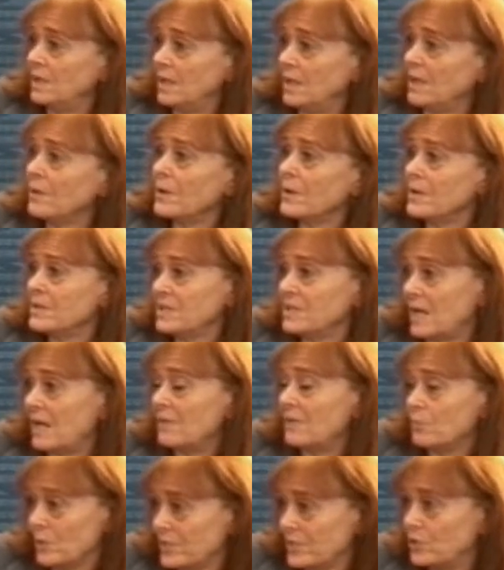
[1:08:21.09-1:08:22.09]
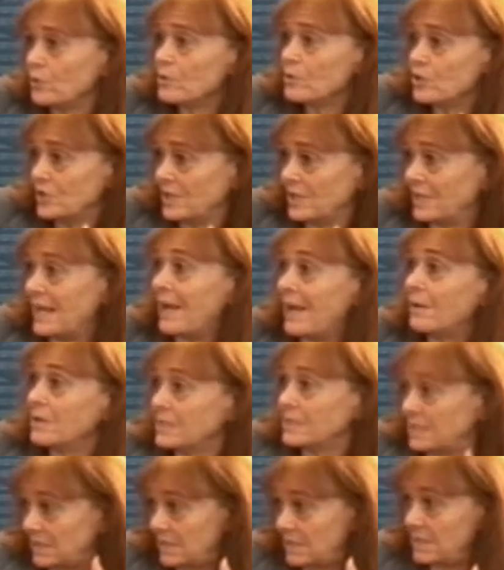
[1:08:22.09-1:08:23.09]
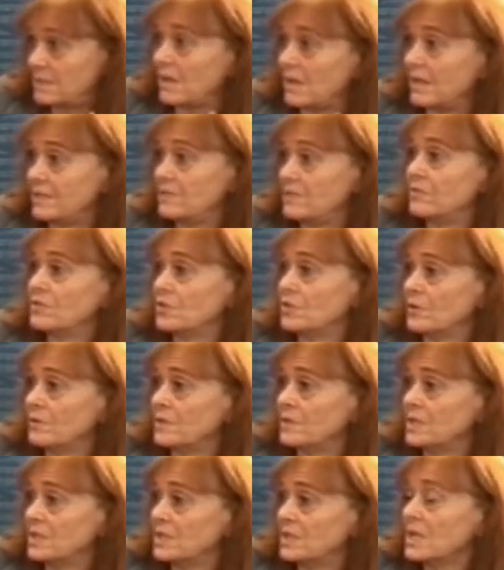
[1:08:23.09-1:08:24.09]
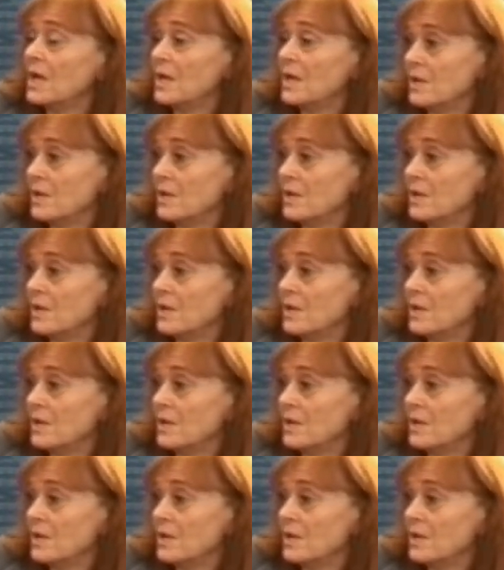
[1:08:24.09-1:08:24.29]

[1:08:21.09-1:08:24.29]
areas, and research and analysis kinds of services.